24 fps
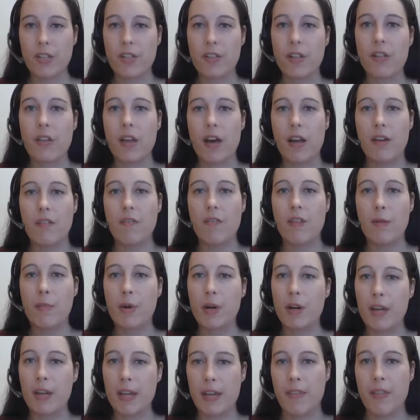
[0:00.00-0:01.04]
A lot of them
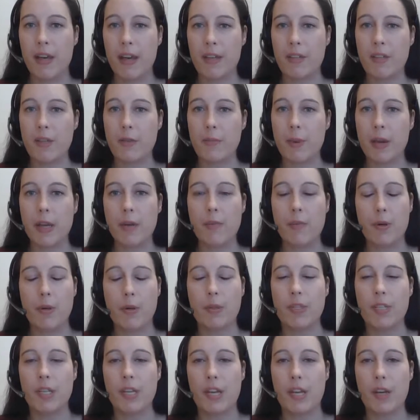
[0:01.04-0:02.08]
are in that spike
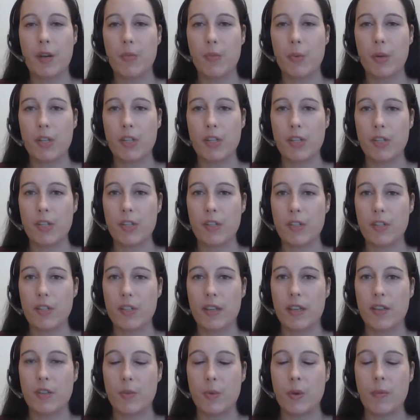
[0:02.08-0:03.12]
protein, which
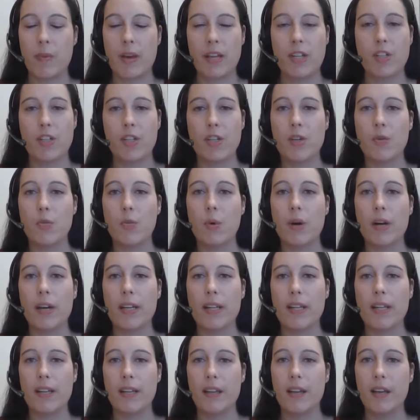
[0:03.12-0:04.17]
is, as we mentioned,
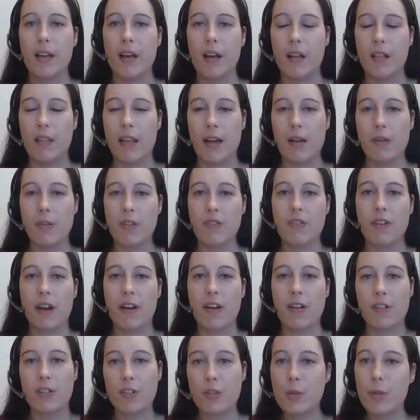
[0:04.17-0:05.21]
what allows the
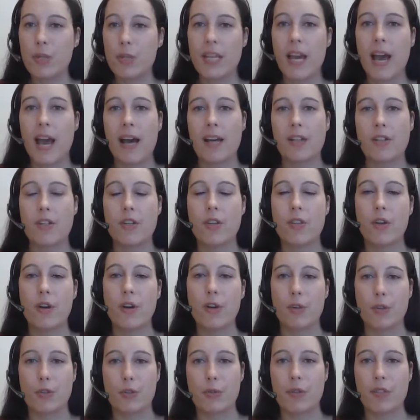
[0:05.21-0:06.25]
virus to attach to the
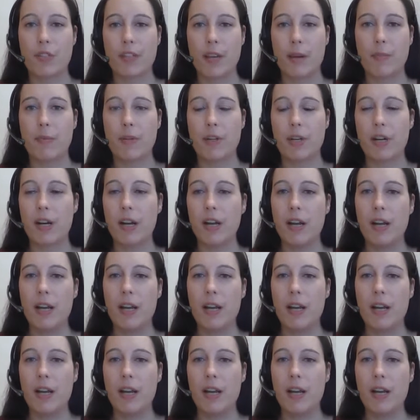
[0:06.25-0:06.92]
host receptor,